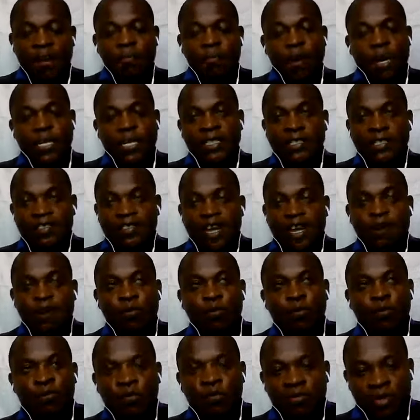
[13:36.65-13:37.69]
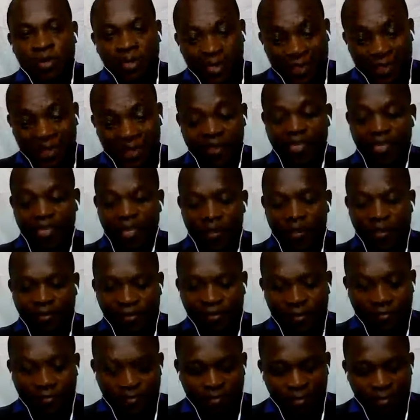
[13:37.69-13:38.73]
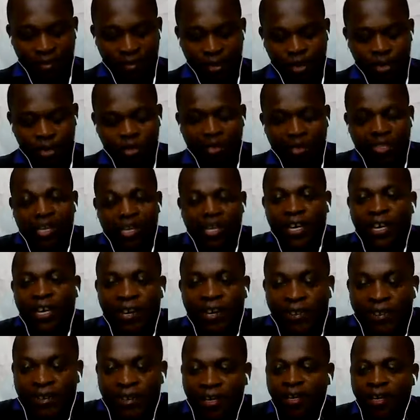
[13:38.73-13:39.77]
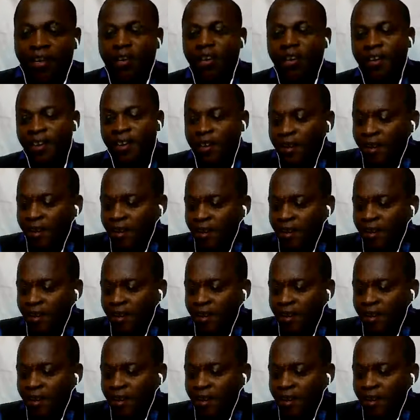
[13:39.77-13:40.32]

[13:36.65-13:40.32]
elements that we will consider today under